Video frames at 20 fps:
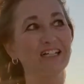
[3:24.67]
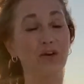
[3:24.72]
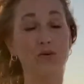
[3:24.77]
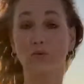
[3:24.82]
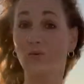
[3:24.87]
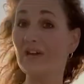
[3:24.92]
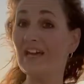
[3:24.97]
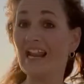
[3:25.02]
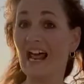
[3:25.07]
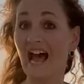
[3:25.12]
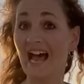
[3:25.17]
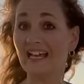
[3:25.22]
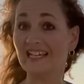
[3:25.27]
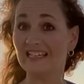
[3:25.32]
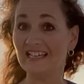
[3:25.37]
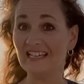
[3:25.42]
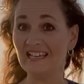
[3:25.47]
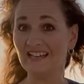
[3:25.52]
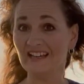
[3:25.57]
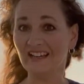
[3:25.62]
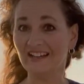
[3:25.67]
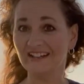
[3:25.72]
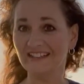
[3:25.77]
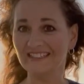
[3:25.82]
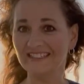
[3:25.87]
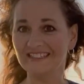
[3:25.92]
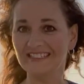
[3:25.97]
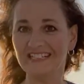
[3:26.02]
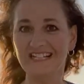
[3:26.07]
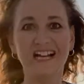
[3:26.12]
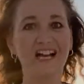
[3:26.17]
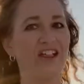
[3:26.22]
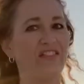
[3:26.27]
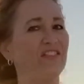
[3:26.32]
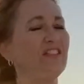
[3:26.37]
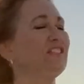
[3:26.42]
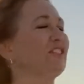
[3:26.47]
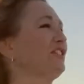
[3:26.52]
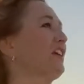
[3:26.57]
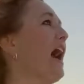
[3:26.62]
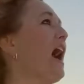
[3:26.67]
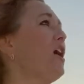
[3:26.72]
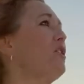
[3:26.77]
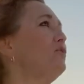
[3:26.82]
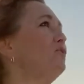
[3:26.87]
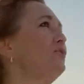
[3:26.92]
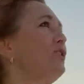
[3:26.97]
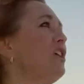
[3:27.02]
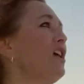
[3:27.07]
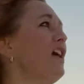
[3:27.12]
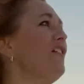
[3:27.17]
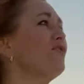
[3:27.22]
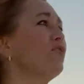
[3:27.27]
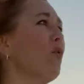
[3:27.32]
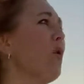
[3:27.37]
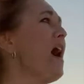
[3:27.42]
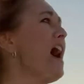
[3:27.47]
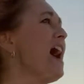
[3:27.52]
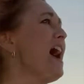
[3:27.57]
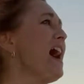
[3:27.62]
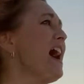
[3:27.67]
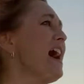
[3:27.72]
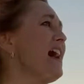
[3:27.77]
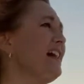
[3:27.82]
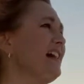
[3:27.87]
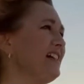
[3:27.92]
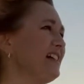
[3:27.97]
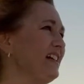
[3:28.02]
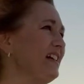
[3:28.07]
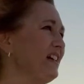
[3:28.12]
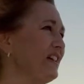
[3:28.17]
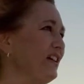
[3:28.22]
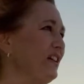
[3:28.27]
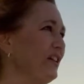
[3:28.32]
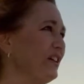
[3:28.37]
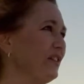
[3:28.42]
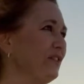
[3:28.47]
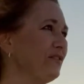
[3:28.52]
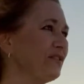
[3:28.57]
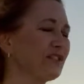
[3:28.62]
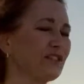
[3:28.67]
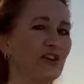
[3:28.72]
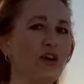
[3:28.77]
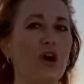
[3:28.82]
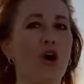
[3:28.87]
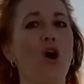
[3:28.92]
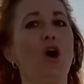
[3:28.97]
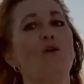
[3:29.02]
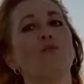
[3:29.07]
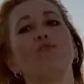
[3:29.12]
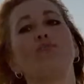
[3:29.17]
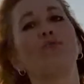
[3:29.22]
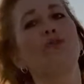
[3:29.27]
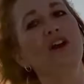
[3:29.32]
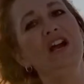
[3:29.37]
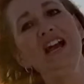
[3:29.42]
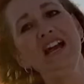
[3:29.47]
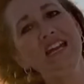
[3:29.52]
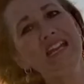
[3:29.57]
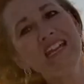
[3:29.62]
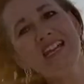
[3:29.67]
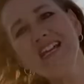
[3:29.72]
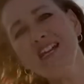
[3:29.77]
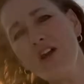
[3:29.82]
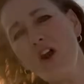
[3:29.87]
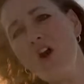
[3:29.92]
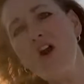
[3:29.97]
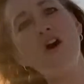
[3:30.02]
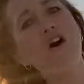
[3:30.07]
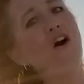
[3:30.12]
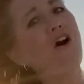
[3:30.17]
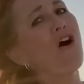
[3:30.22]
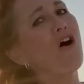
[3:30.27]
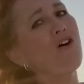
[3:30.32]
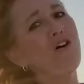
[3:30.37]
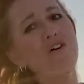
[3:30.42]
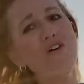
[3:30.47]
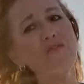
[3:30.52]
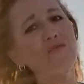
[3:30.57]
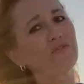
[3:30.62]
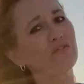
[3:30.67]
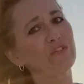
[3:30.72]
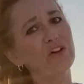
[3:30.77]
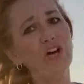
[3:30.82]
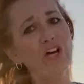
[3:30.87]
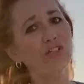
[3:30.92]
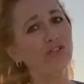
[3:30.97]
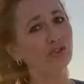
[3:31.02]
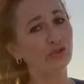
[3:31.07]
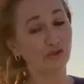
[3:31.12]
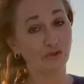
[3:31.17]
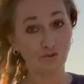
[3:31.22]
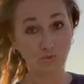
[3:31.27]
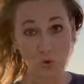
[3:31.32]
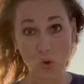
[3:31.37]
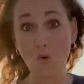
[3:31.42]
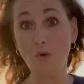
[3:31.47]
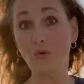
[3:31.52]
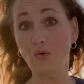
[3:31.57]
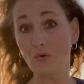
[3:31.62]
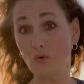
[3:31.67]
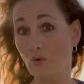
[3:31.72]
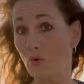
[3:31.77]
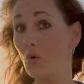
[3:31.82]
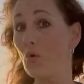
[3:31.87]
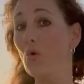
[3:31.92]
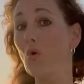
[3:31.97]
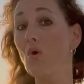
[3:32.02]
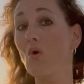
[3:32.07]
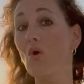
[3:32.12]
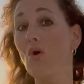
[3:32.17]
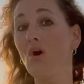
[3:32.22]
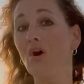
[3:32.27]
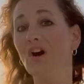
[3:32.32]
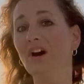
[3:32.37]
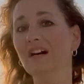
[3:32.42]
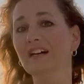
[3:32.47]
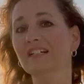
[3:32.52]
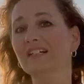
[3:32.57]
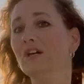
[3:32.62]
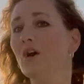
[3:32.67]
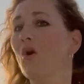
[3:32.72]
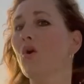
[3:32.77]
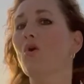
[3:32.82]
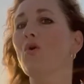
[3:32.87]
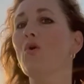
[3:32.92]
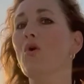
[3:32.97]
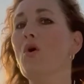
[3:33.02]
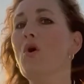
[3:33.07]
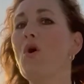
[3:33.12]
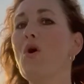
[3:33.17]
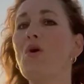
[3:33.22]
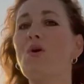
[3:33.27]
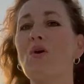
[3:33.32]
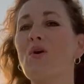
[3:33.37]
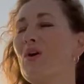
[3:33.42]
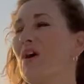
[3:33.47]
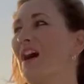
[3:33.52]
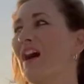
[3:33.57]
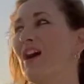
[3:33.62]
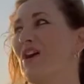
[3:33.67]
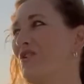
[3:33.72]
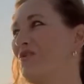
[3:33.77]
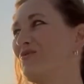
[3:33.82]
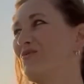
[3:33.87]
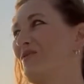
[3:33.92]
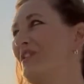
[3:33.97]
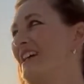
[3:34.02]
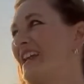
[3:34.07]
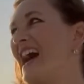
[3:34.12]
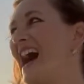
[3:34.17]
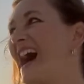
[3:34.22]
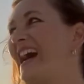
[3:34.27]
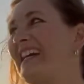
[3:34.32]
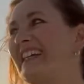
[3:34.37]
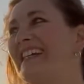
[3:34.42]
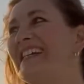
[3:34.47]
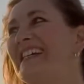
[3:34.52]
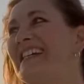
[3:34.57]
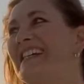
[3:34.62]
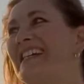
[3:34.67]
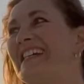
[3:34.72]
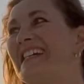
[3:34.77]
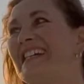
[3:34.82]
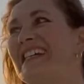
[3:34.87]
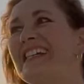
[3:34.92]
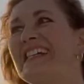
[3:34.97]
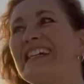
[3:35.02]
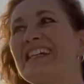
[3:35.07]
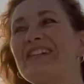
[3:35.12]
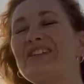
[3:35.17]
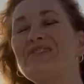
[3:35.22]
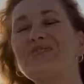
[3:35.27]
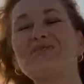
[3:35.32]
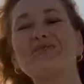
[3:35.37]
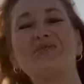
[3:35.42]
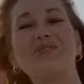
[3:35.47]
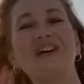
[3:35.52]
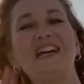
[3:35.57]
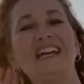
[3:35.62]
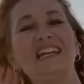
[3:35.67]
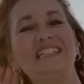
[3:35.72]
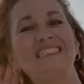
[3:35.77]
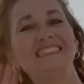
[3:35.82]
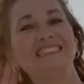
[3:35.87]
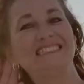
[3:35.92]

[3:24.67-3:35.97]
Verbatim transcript: When I hear the sound of waves breaking off the shore, oh, when I hear the wind